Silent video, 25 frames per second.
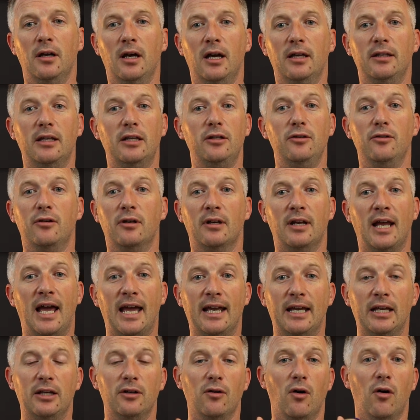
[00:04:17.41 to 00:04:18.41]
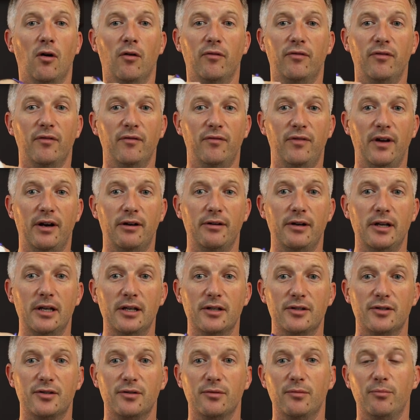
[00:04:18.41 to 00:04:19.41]
and then you can hang it off
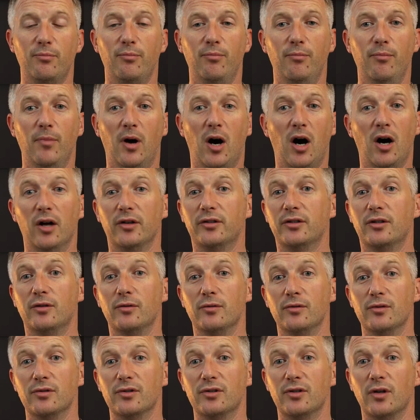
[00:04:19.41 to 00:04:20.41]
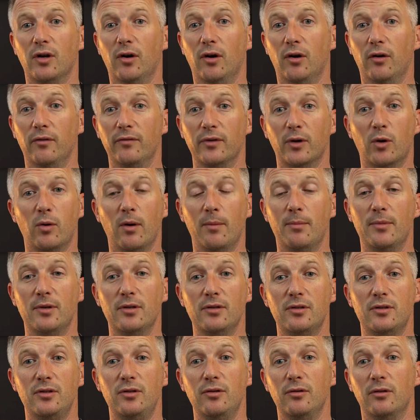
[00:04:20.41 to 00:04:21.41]
various articles of
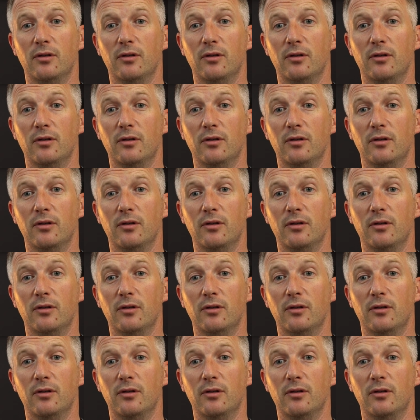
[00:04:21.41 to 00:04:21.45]
equipment.